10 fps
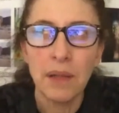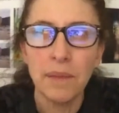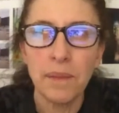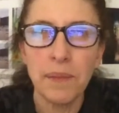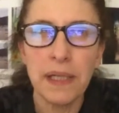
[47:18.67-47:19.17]

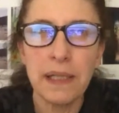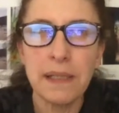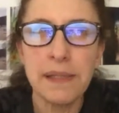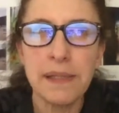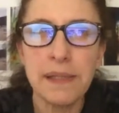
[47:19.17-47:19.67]
but in
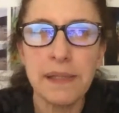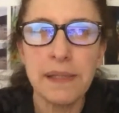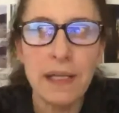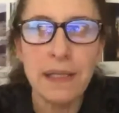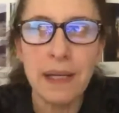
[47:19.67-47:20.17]

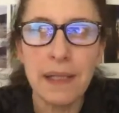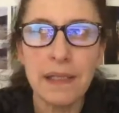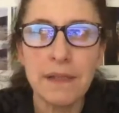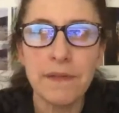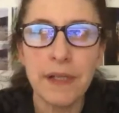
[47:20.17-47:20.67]
some ways it's